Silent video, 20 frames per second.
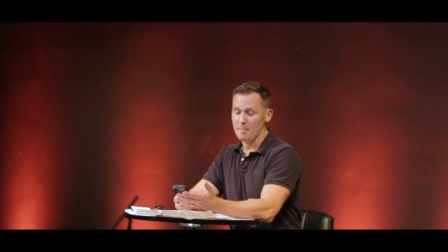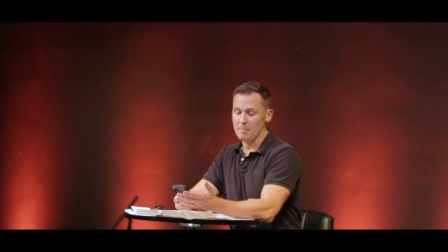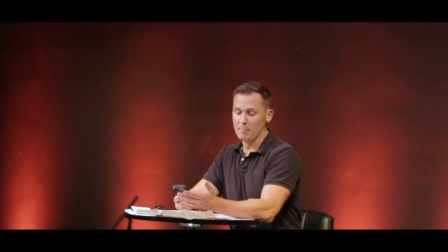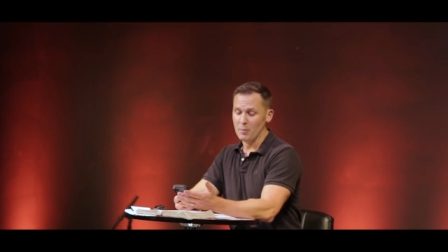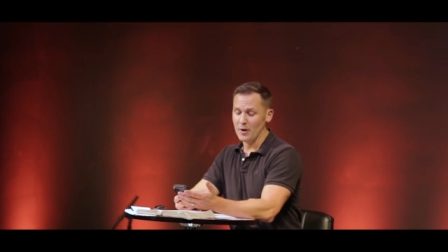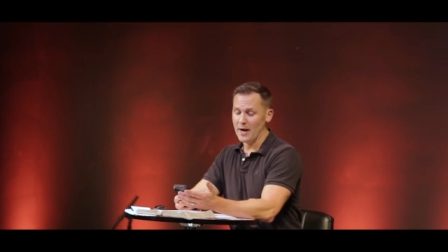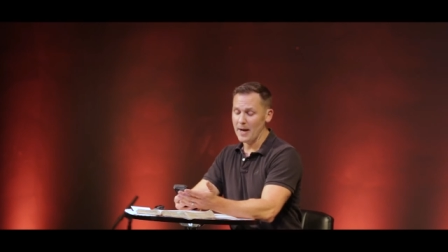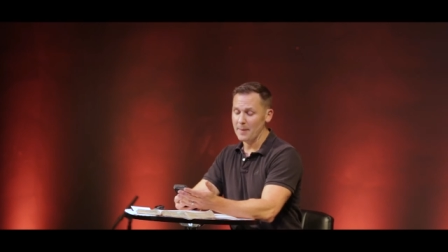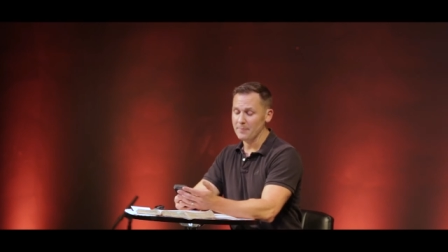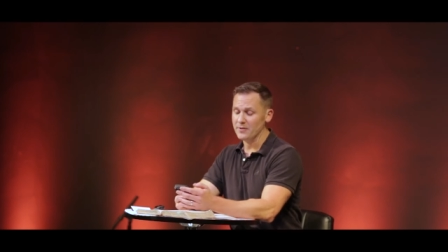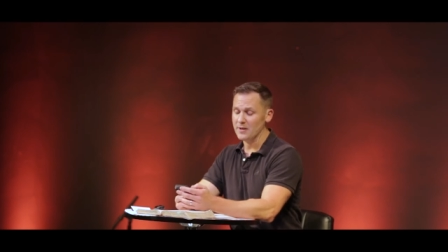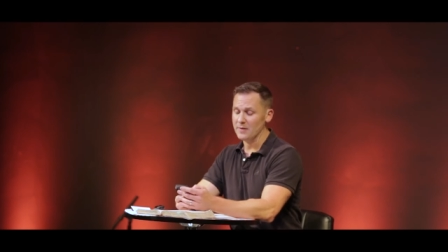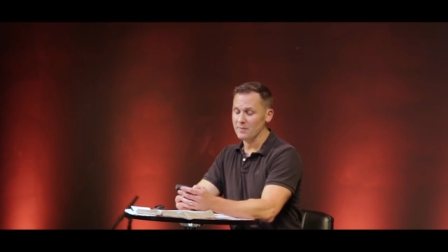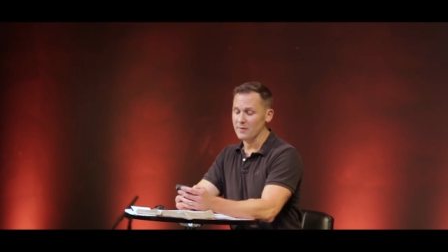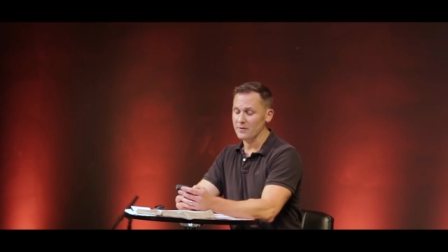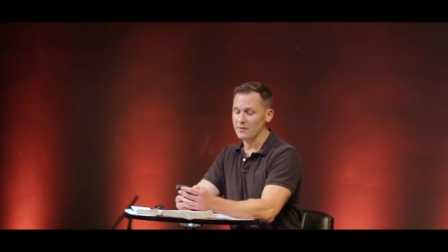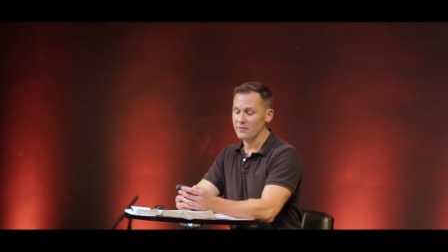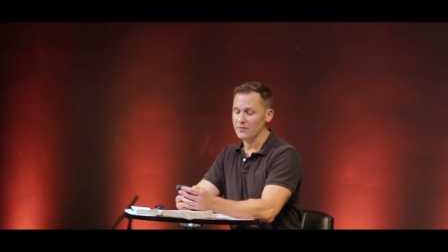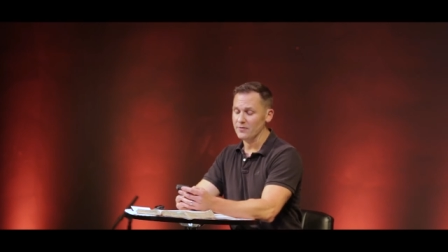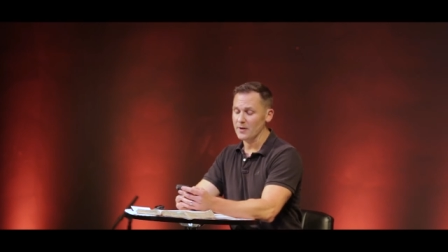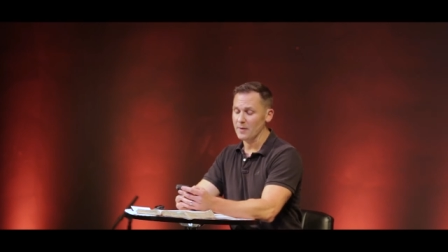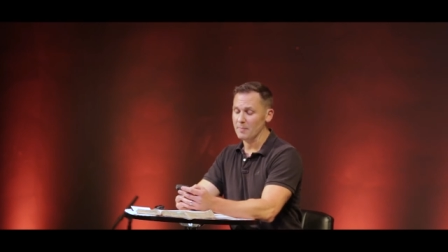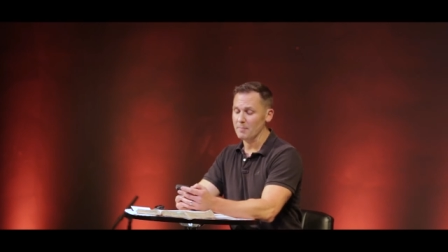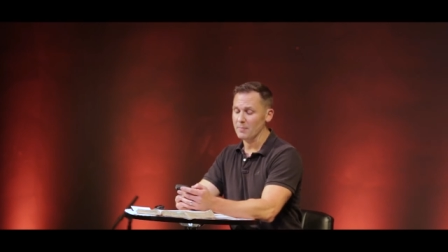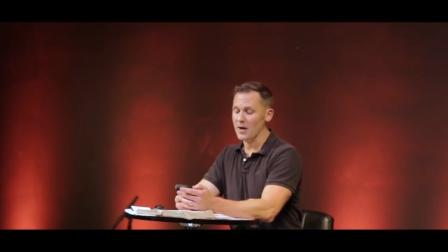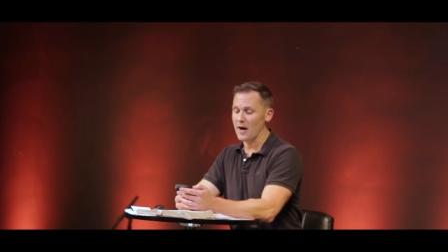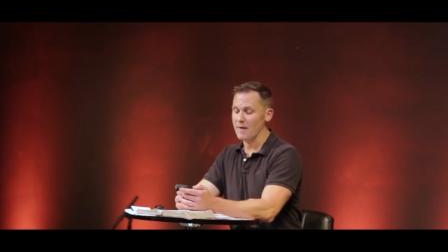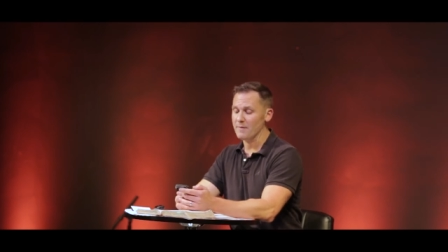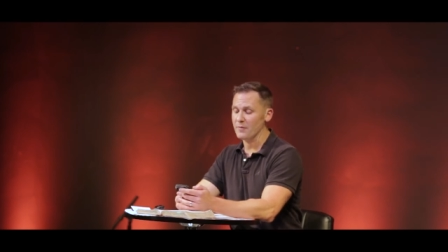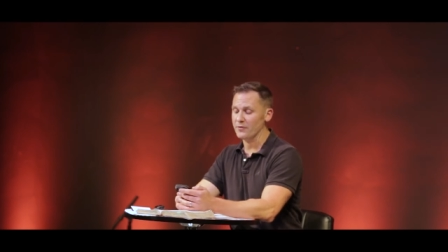perhaps even
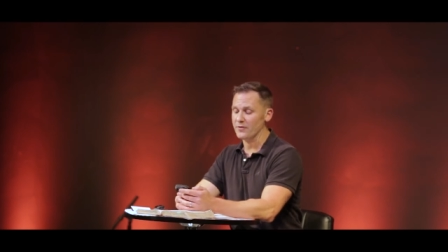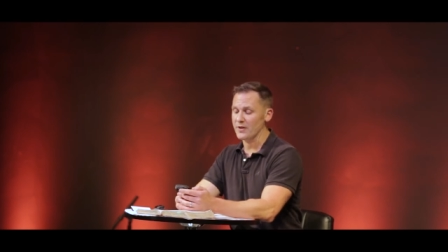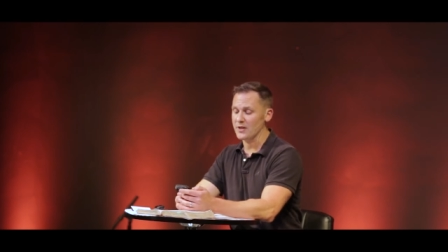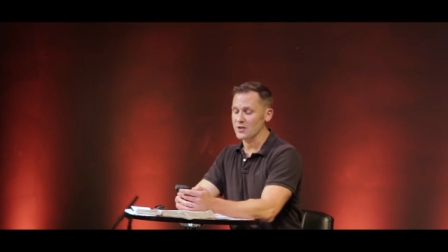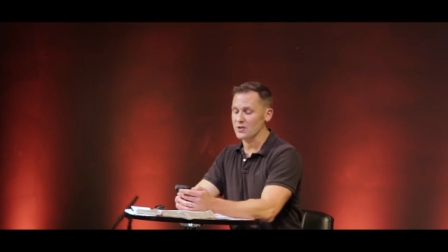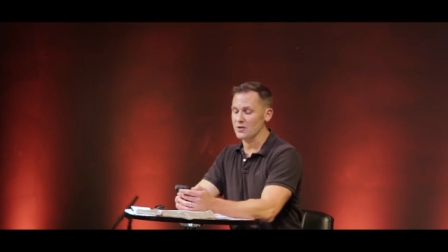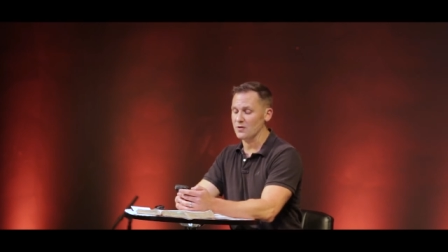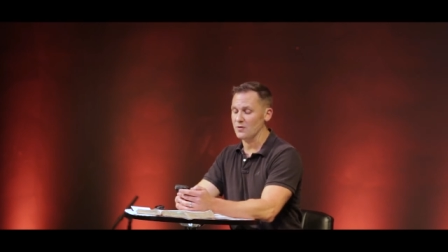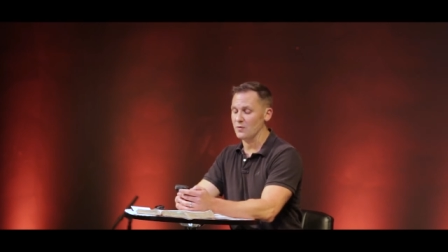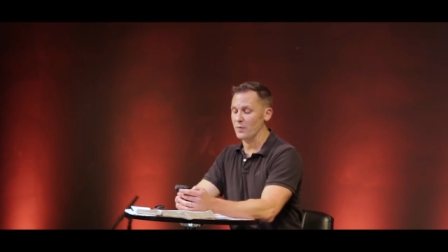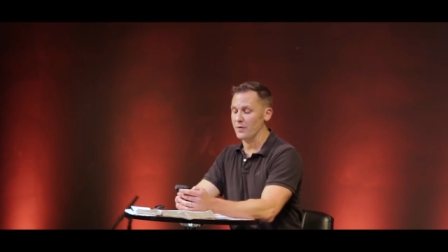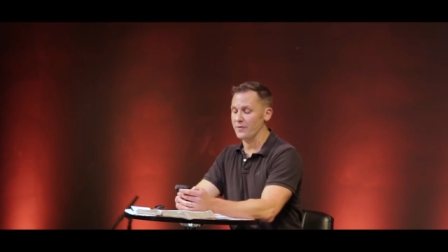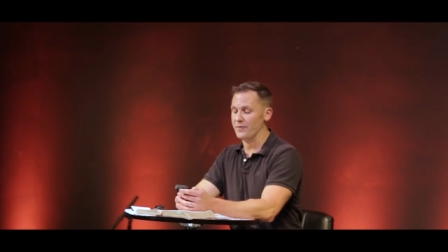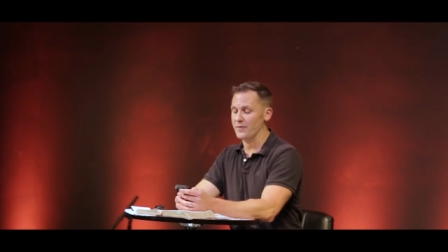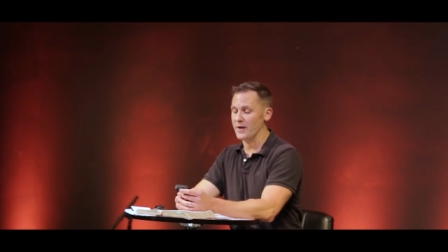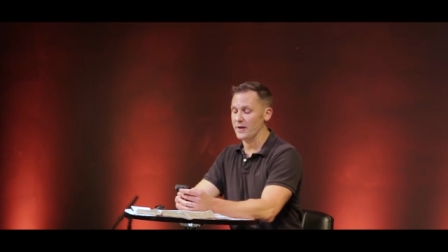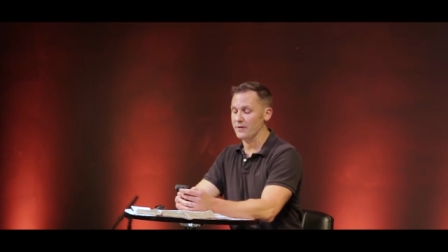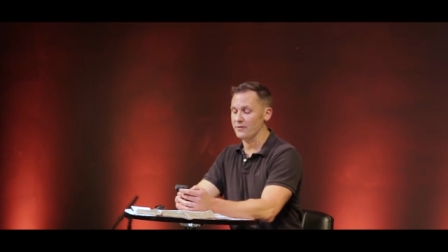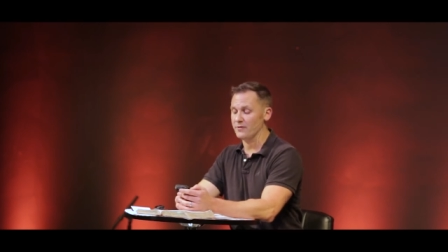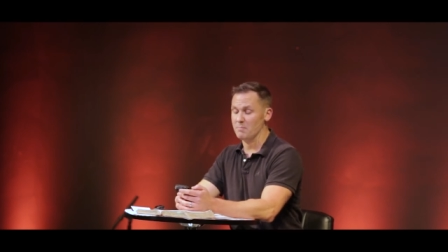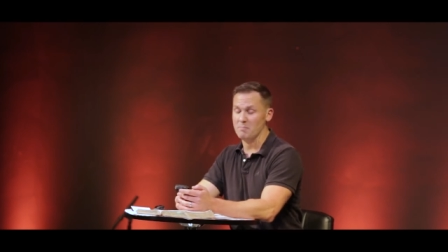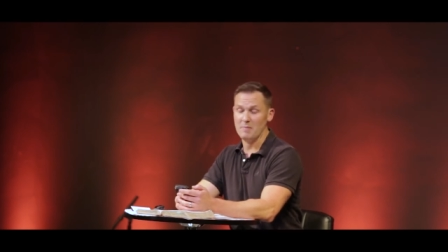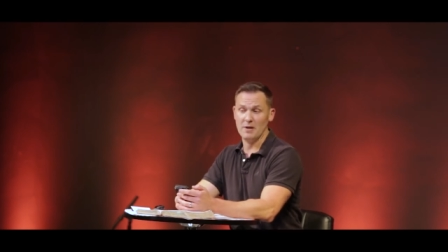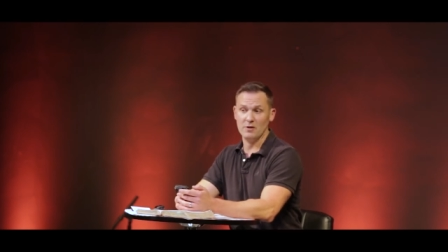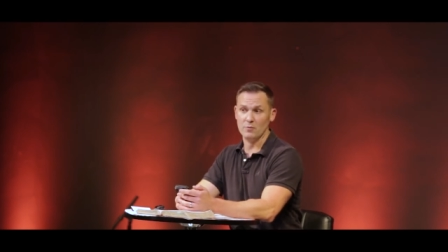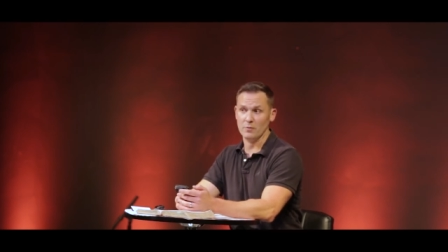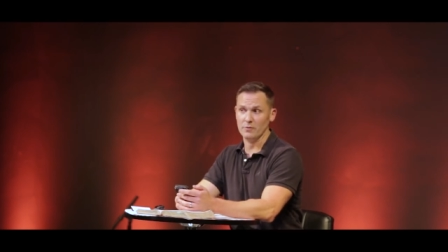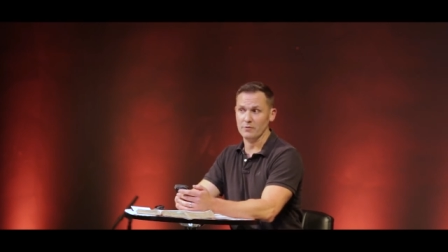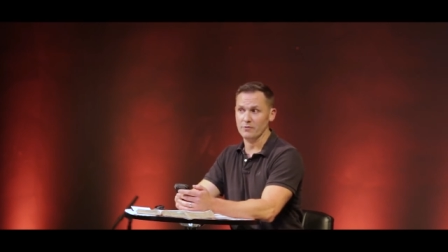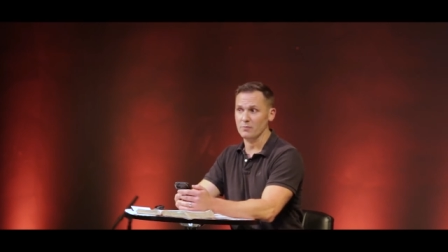some conversations with uh, some
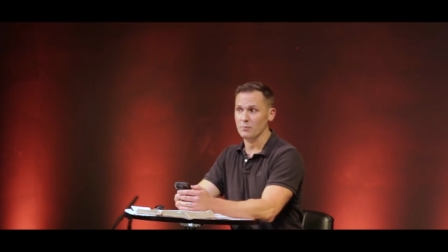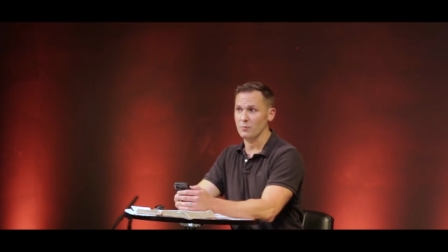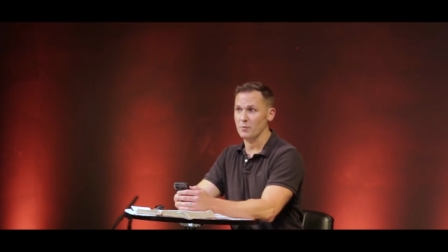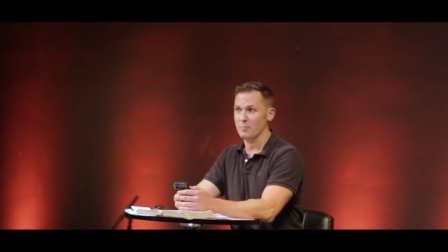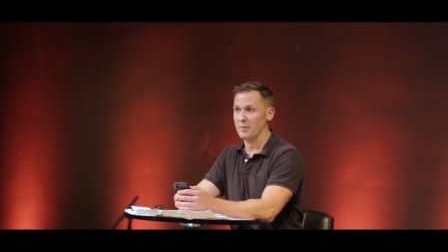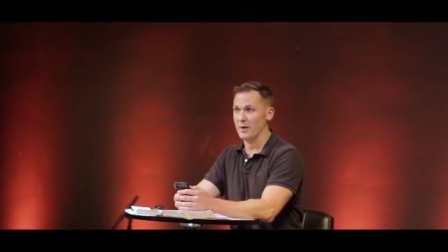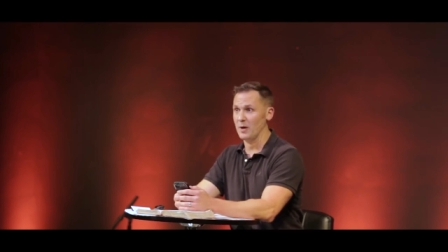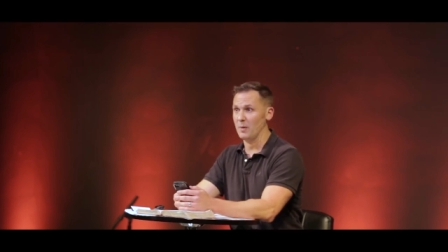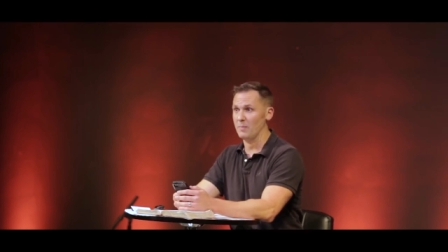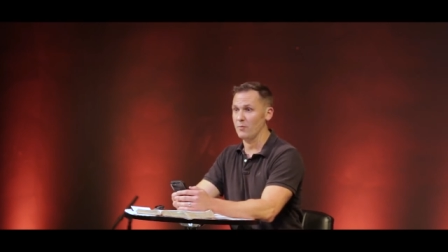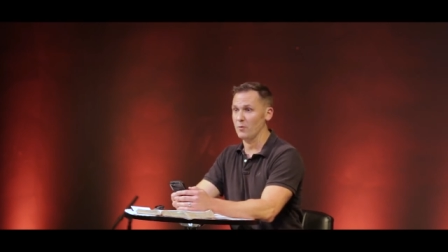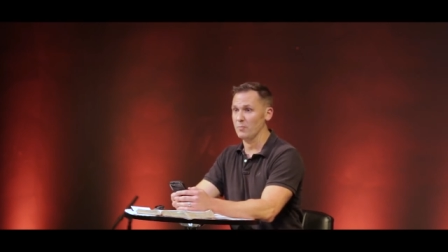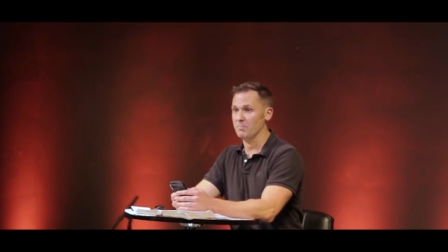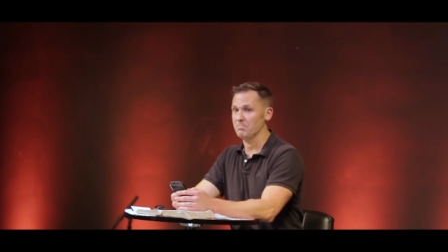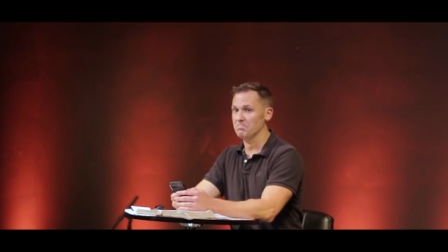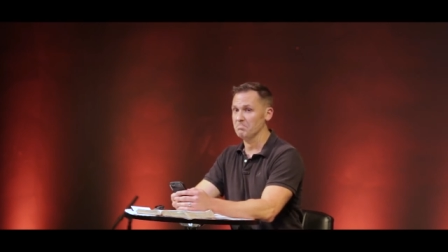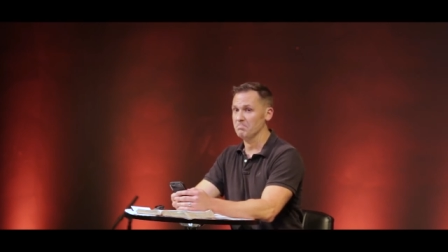mentors would be helpful.